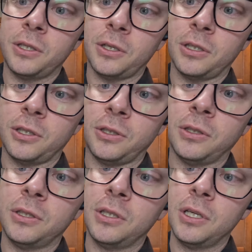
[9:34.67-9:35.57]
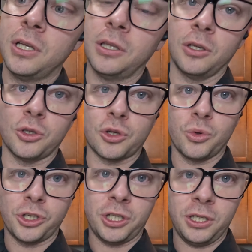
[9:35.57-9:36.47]
they're a little
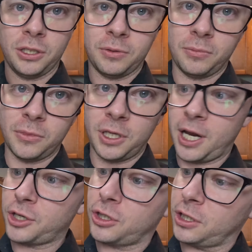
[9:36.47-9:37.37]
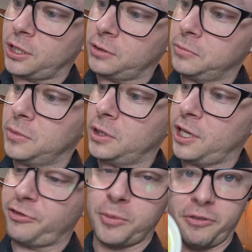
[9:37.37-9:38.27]
squishy. It actually
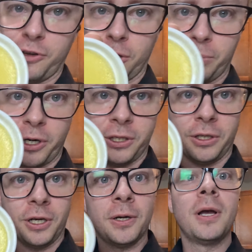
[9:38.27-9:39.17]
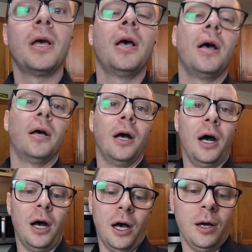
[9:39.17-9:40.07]
left my fingerprint in there.
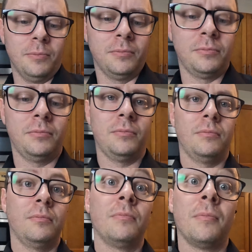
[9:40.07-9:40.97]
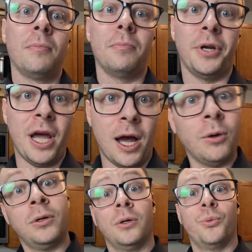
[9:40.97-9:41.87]
But
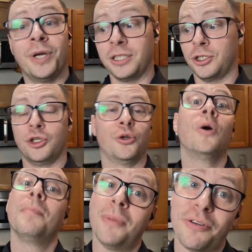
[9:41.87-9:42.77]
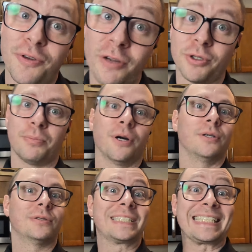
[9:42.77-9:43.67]
now we get to do my favorite
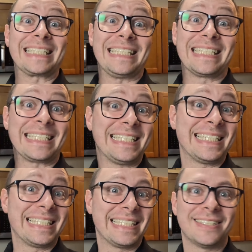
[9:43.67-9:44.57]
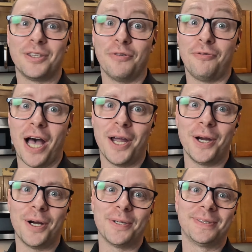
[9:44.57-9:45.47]
part, the
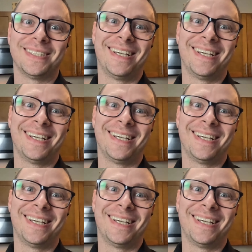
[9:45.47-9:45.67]
fire.